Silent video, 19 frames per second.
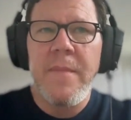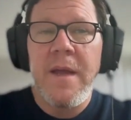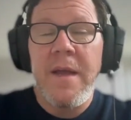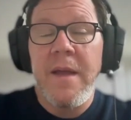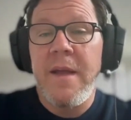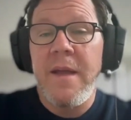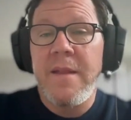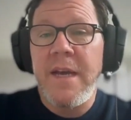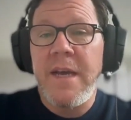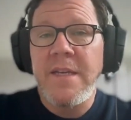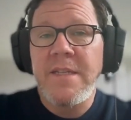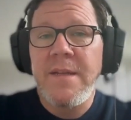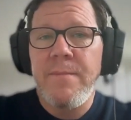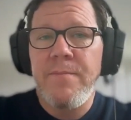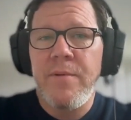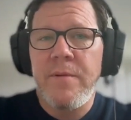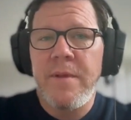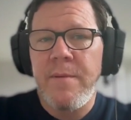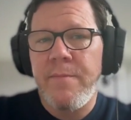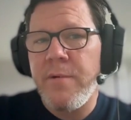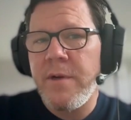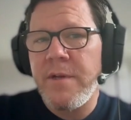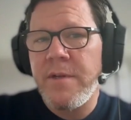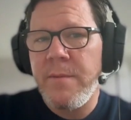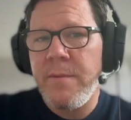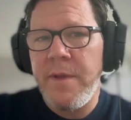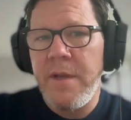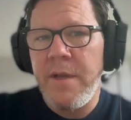And that's the
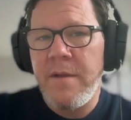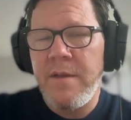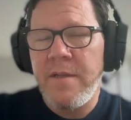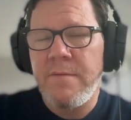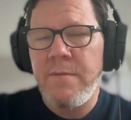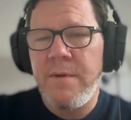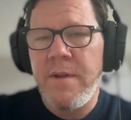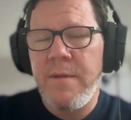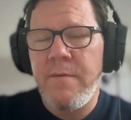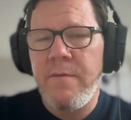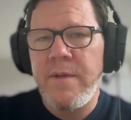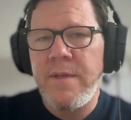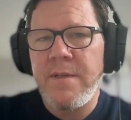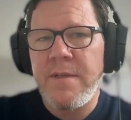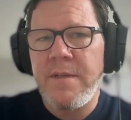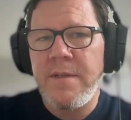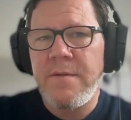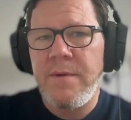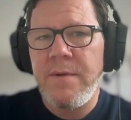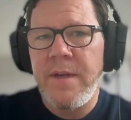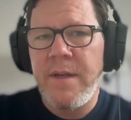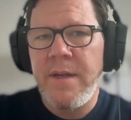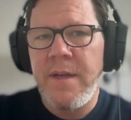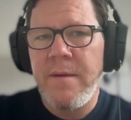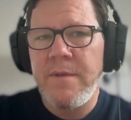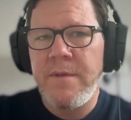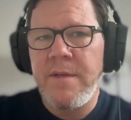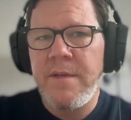part, to be honest, one of the reasons why I
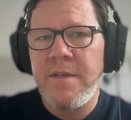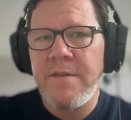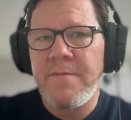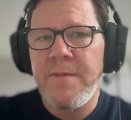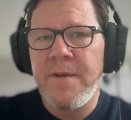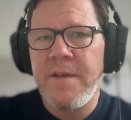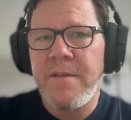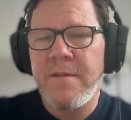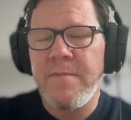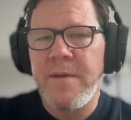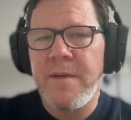came to this space,